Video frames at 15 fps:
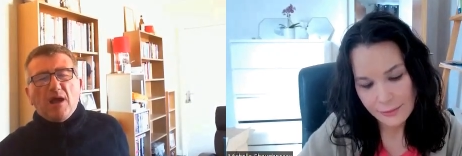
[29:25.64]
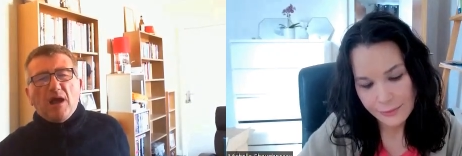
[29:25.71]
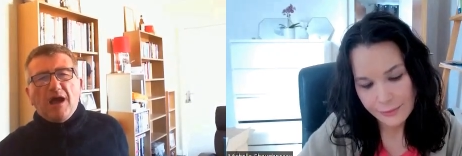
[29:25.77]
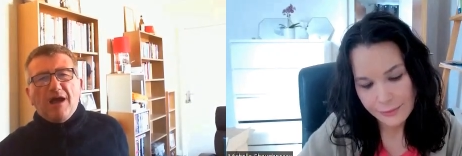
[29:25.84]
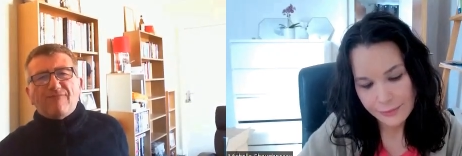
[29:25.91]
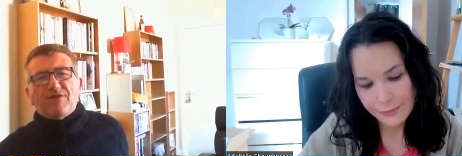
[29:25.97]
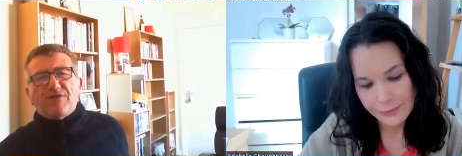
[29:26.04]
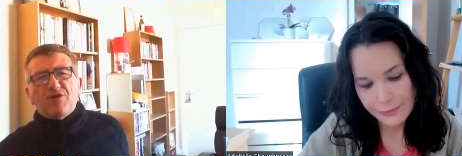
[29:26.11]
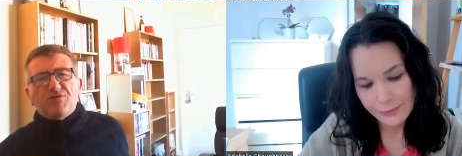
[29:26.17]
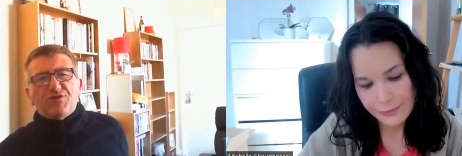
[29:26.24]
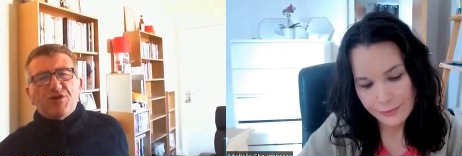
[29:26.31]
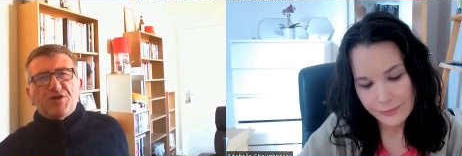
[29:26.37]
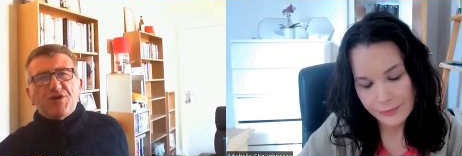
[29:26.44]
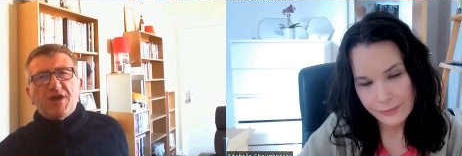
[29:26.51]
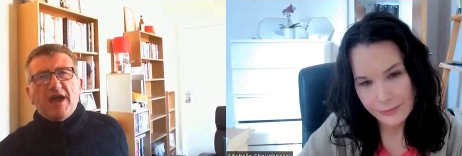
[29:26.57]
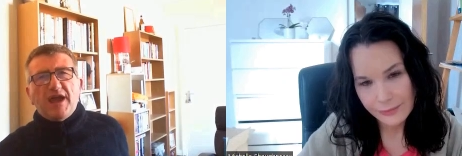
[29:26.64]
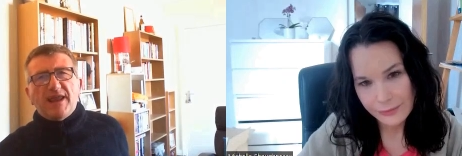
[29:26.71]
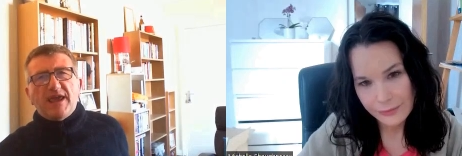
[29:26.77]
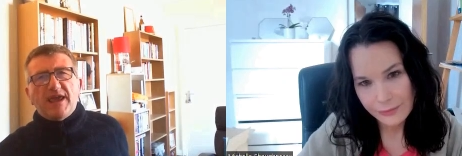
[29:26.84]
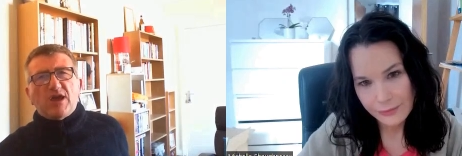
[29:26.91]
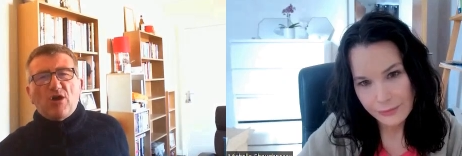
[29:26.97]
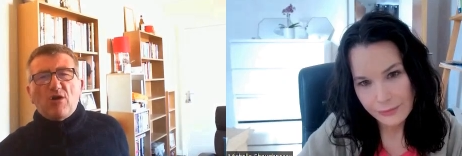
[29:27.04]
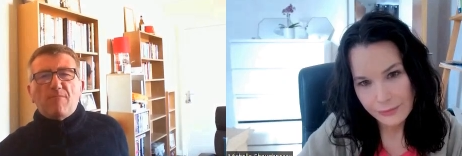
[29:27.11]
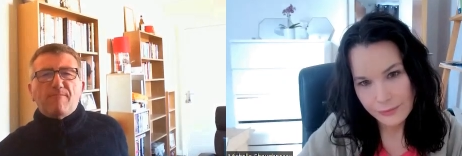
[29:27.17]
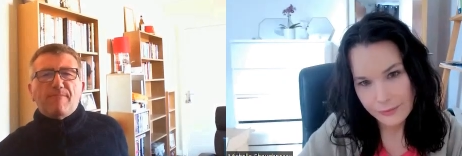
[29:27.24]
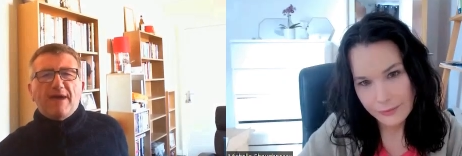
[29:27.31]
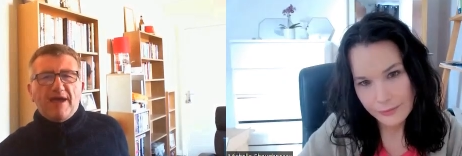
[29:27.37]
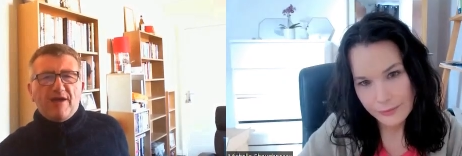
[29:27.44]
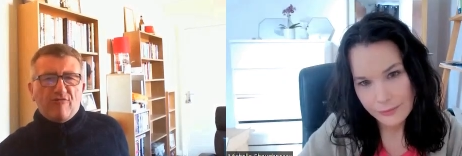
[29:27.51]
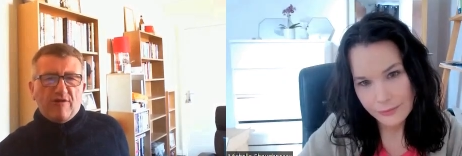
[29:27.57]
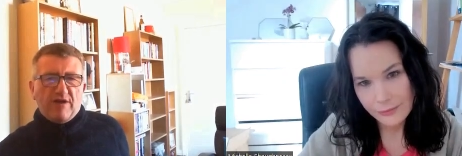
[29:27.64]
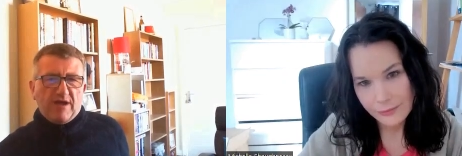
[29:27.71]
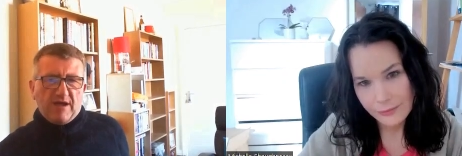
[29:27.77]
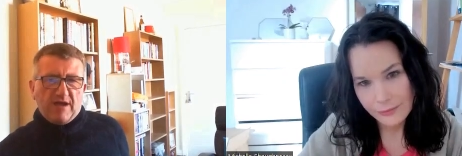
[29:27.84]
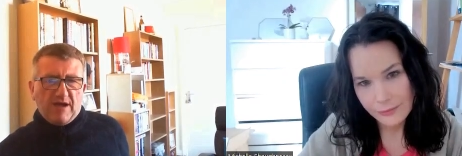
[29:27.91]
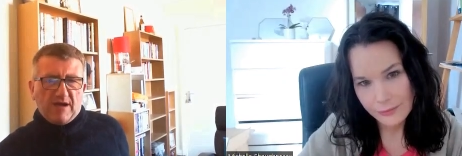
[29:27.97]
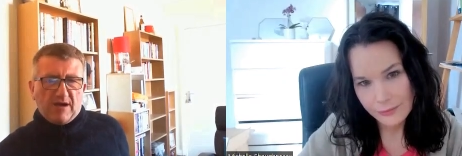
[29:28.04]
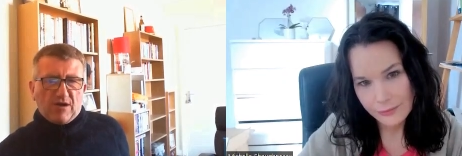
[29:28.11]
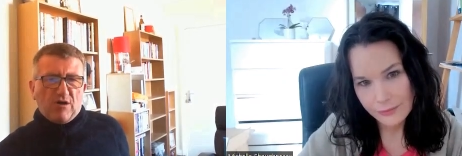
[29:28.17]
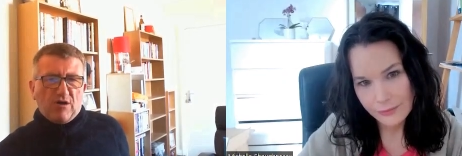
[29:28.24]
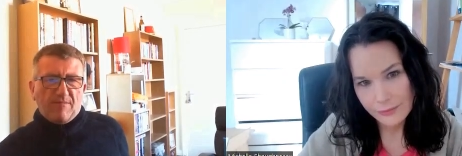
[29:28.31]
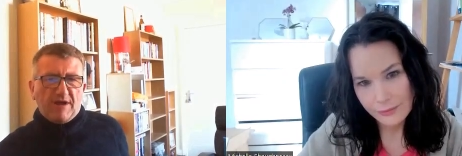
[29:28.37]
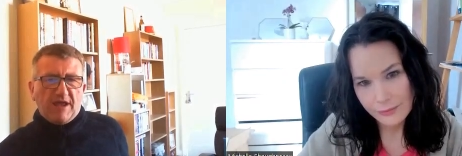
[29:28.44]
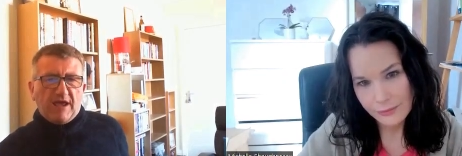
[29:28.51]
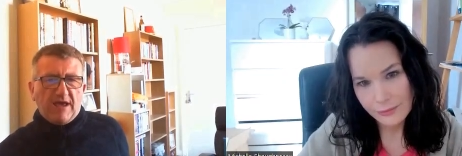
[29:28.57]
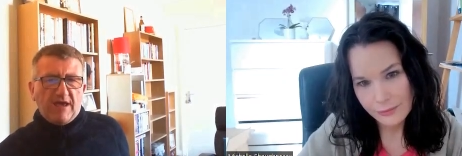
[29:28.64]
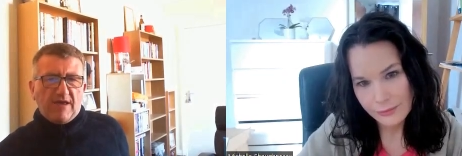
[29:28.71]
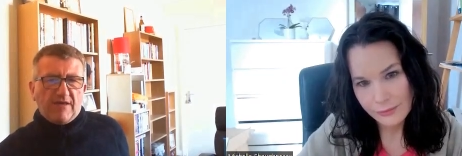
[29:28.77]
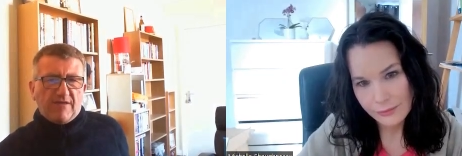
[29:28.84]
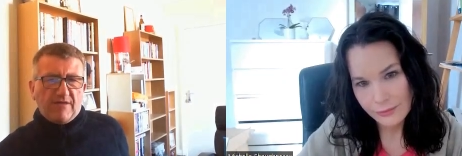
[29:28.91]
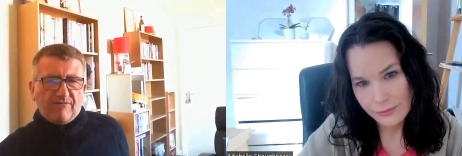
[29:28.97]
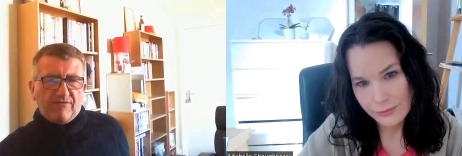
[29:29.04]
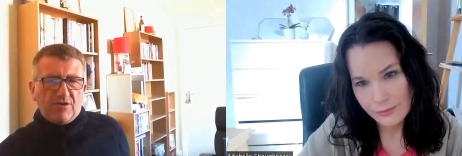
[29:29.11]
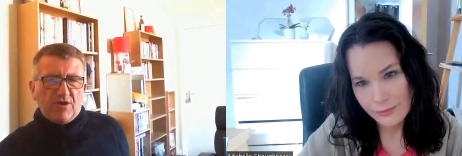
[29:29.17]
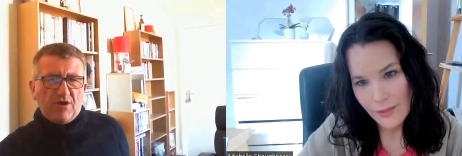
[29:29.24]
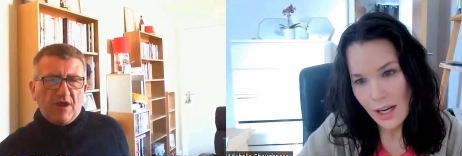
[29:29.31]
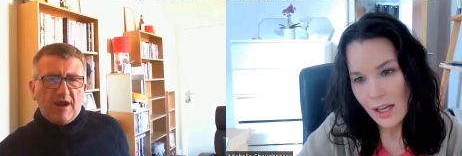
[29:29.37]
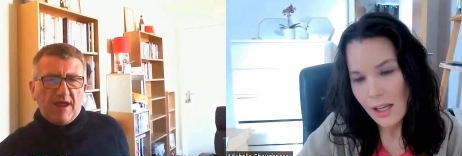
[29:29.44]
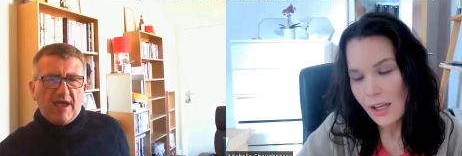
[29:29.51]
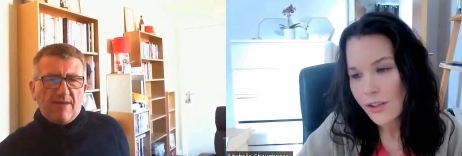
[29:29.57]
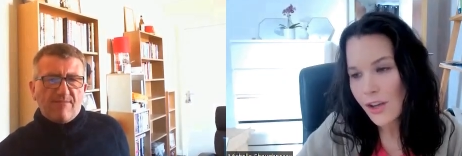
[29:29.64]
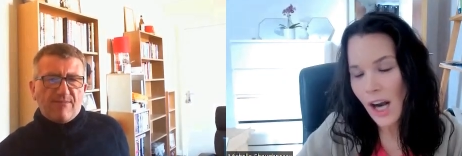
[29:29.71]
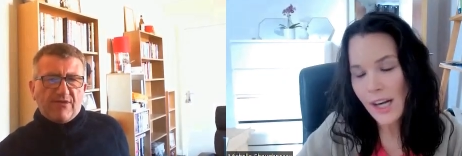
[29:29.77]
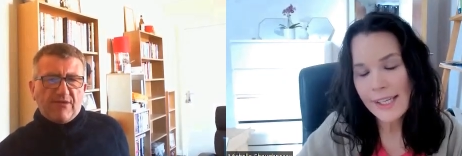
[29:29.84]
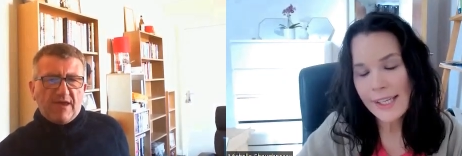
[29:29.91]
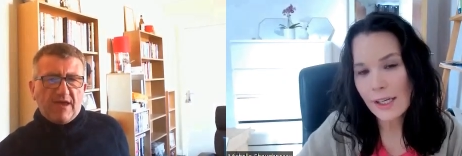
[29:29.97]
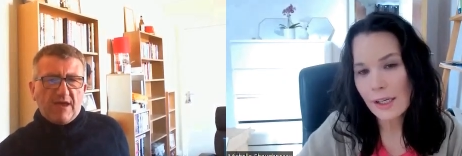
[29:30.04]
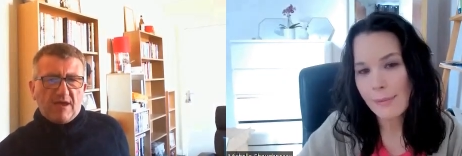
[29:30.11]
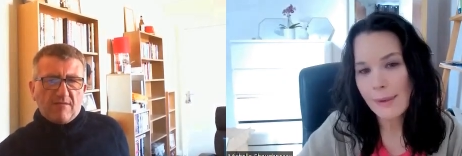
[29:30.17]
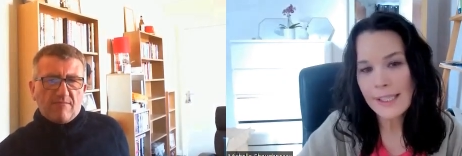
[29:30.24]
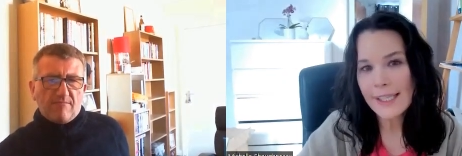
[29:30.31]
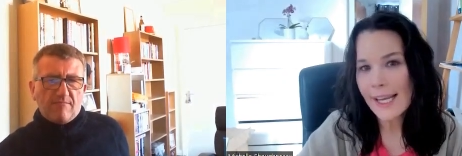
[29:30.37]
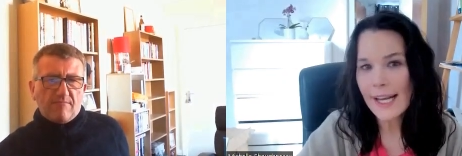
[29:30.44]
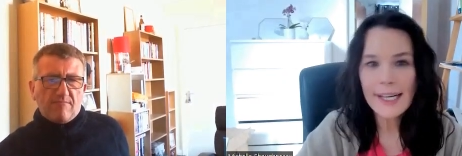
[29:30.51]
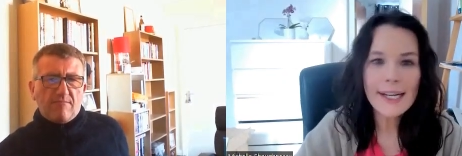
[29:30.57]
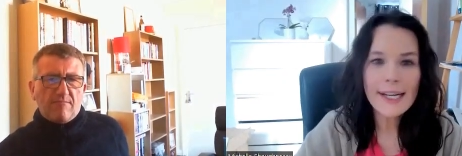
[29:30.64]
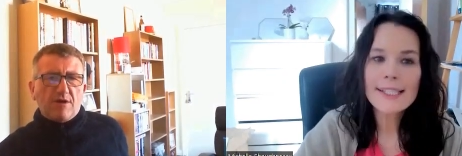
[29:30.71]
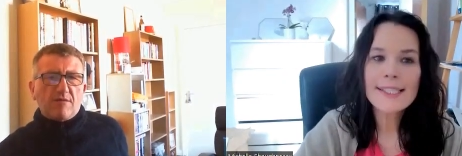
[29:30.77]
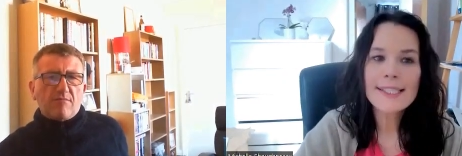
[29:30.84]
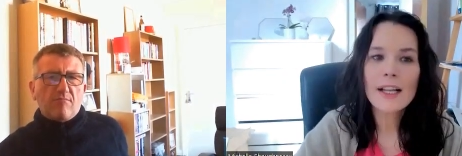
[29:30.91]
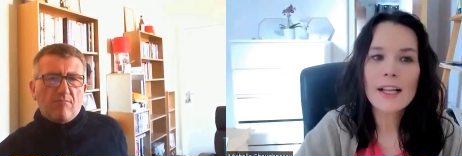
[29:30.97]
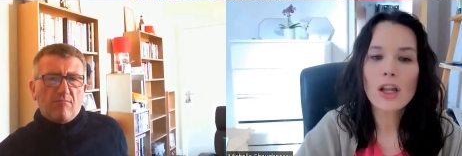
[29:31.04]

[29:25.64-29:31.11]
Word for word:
Speaker 1: have you done any compering at comedy gigs? Have you done any? Not um,
Speaker 2: here, but in Canada, I did a